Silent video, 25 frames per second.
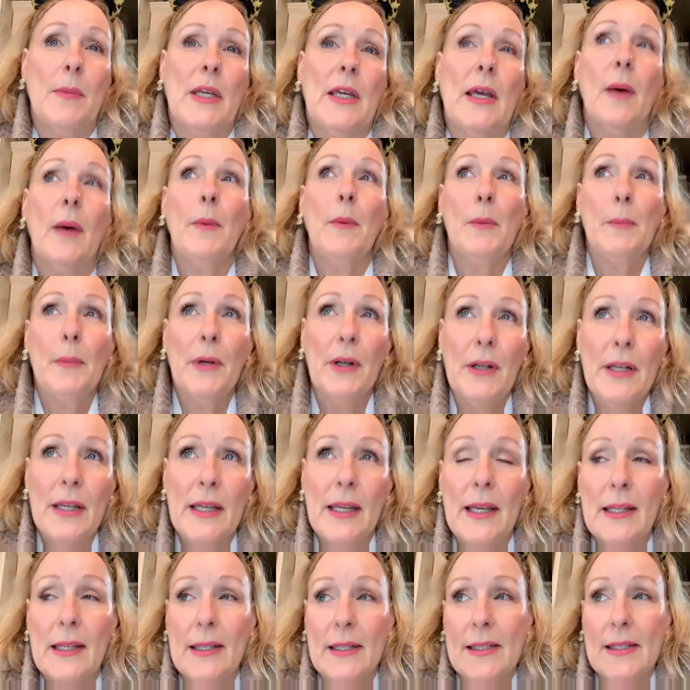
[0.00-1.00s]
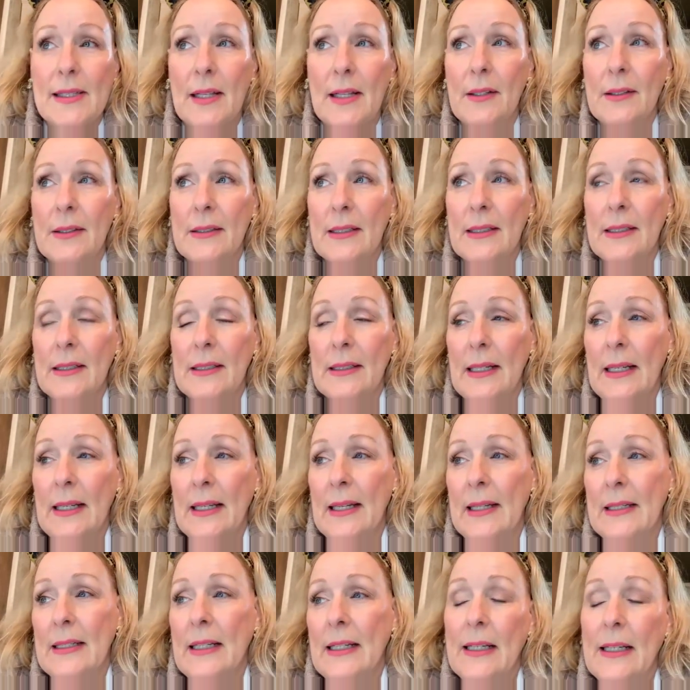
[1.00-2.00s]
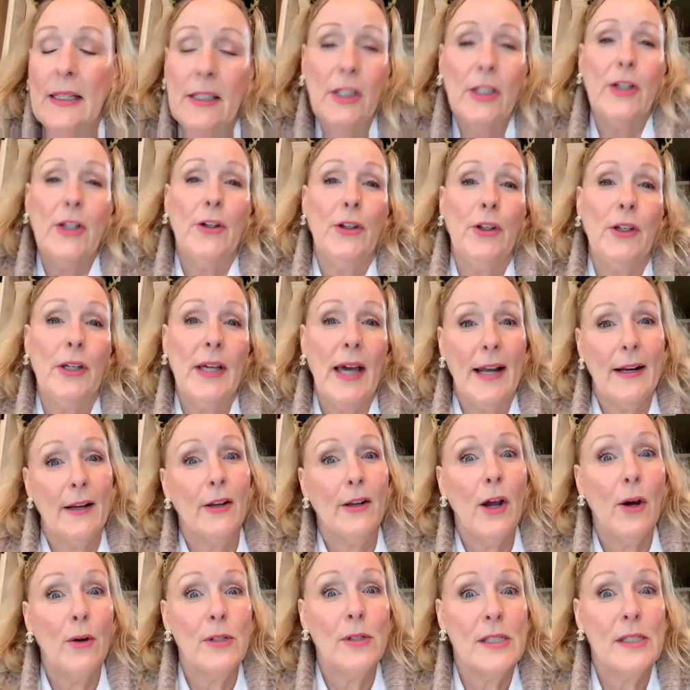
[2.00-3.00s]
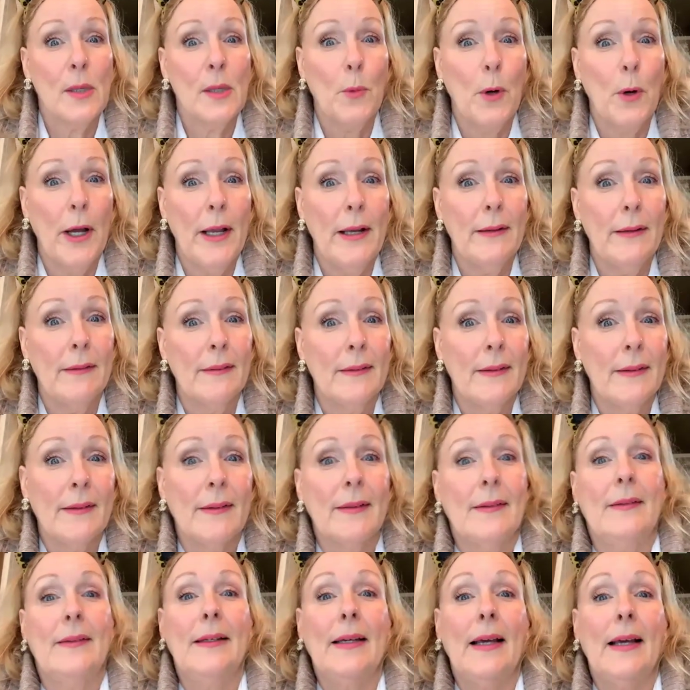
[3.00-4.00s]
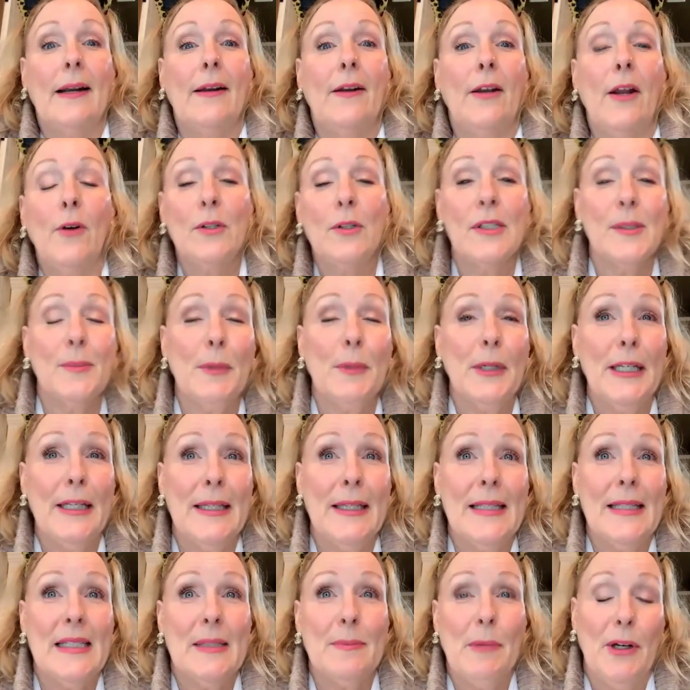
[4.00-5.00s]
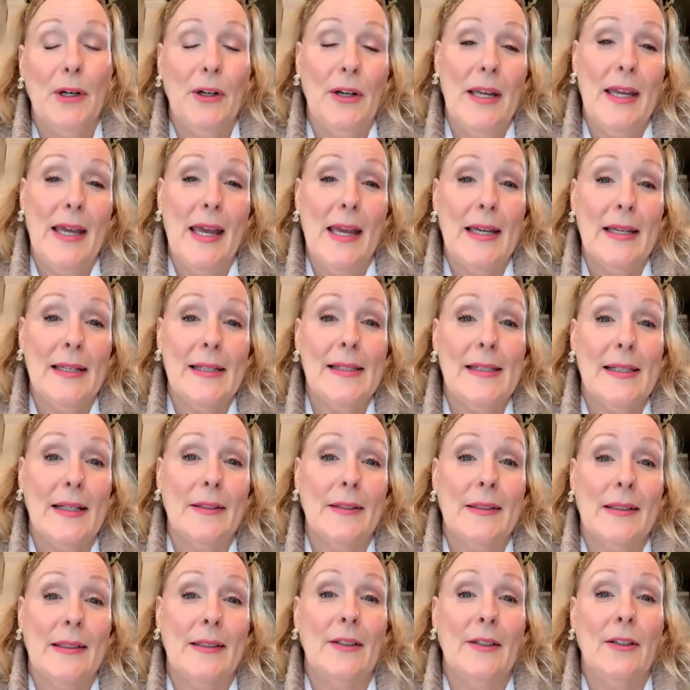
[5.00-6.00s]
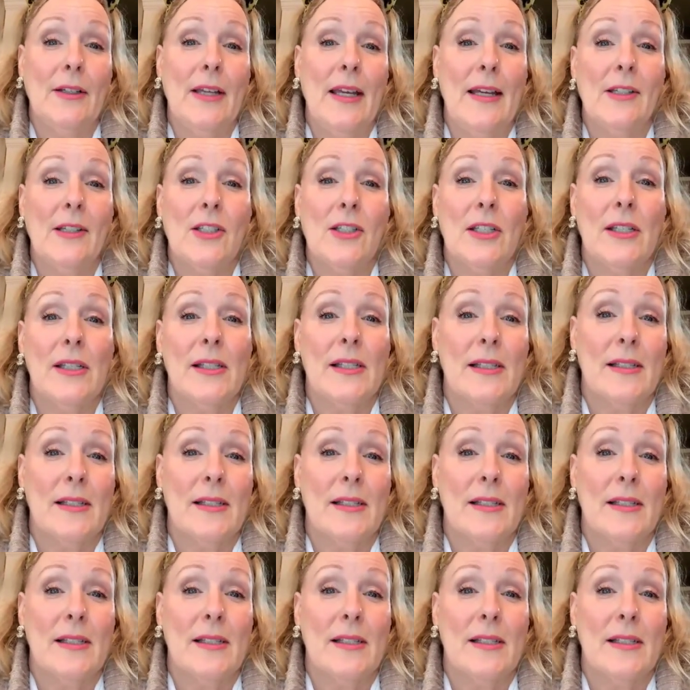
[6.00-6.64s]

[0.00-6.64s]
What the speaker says: become a Mary Kay consultant. And, you got to know someone. You got to know somebody that's a Mary Kay consultant. You can't just